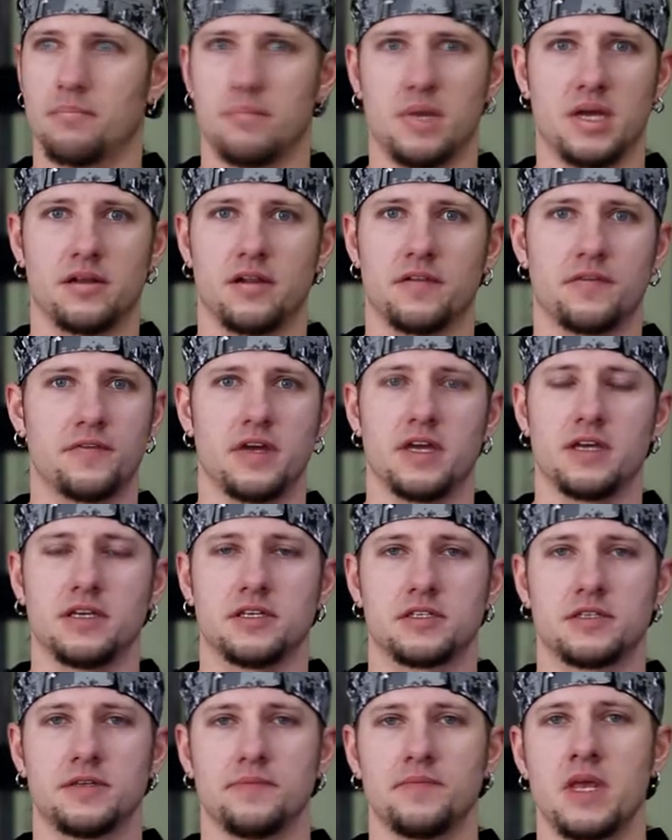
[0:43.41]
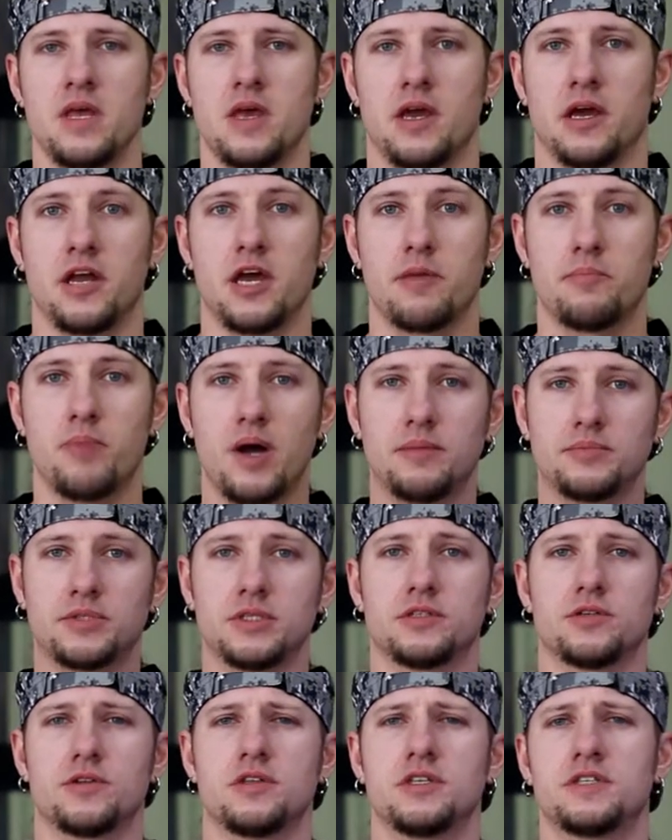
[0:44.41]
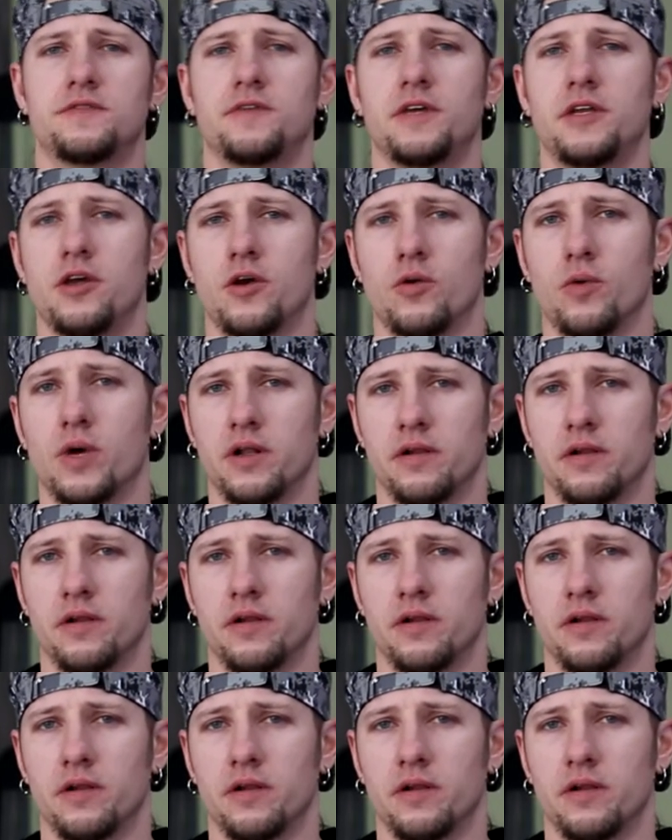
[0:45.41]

metal things and I bumped into this video.